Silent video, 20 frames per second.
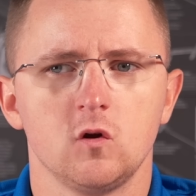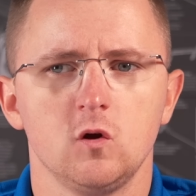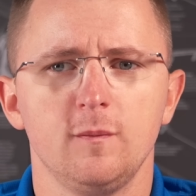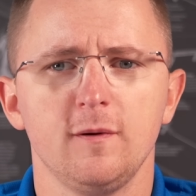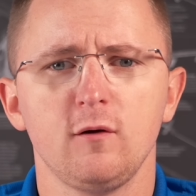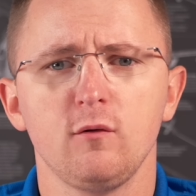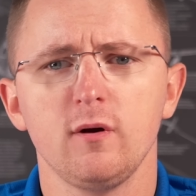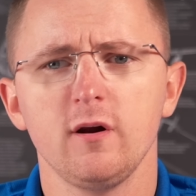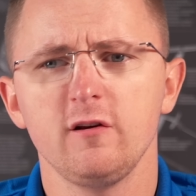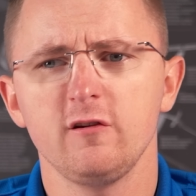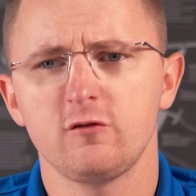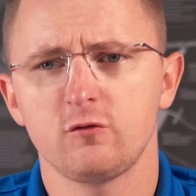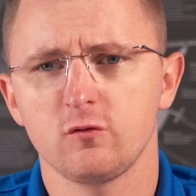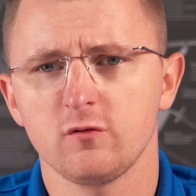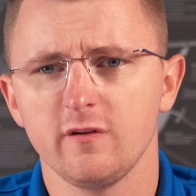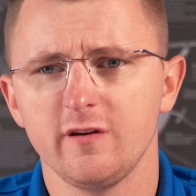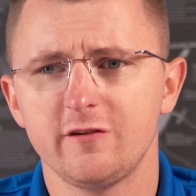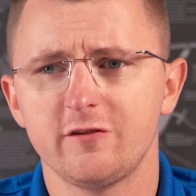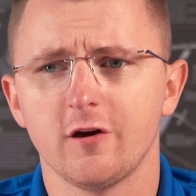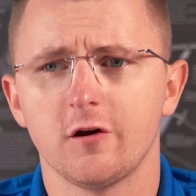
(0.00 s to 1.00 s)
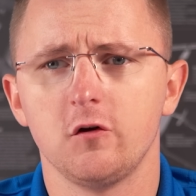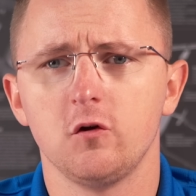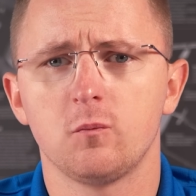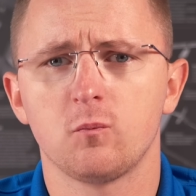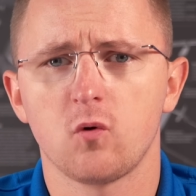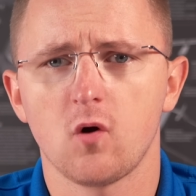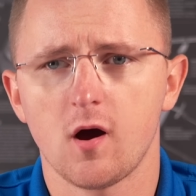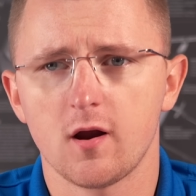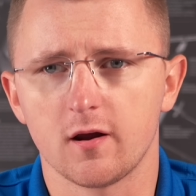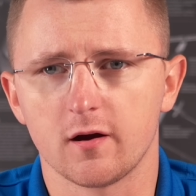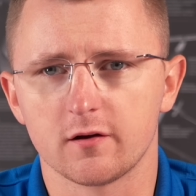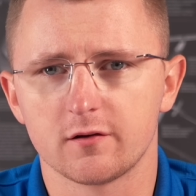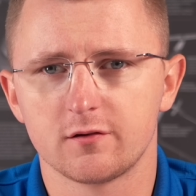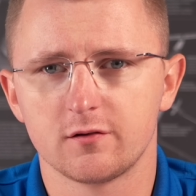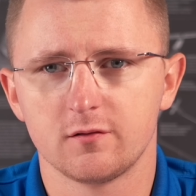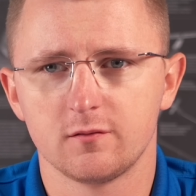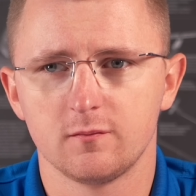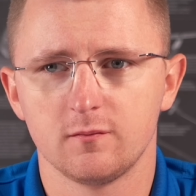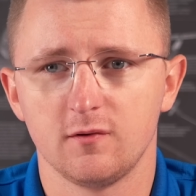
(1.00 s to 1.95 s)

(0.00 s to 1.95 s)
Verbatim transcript: Ubiquiti just released a new product.